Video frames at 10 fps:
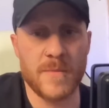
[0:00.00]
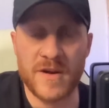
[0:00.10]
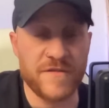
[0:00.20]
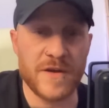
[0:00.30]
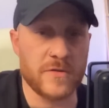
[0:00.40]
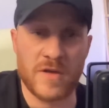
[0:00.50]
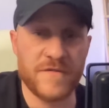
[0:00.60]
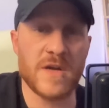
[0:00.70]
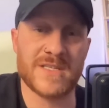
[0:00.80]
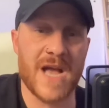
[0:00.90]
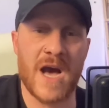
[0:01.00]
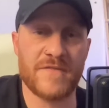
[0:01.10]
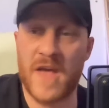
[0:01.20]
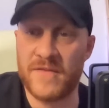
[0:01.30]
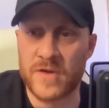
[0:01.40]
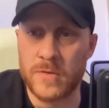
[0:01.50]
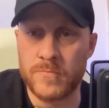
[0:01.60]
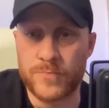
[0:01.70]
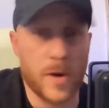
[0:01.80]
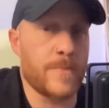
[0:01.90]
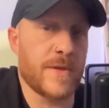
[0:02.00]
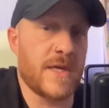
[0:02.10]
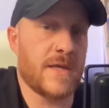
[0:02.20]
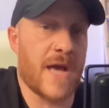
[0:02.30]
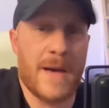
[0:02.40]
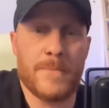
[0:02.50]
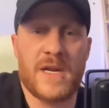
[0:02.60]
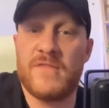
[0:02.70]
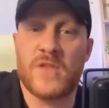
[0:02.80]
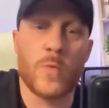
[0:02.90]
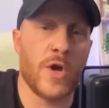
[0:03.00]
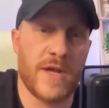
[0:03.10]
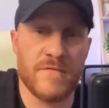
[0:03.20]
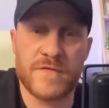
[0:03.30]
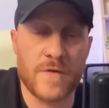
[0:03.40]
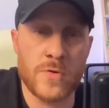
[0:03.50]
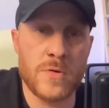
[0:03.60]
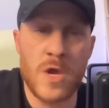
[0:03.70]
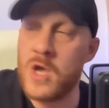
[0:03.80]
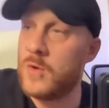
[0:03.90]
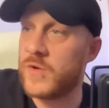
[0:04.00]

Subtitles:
The midfield, the first half, Everton probably can't believe they weren't in front.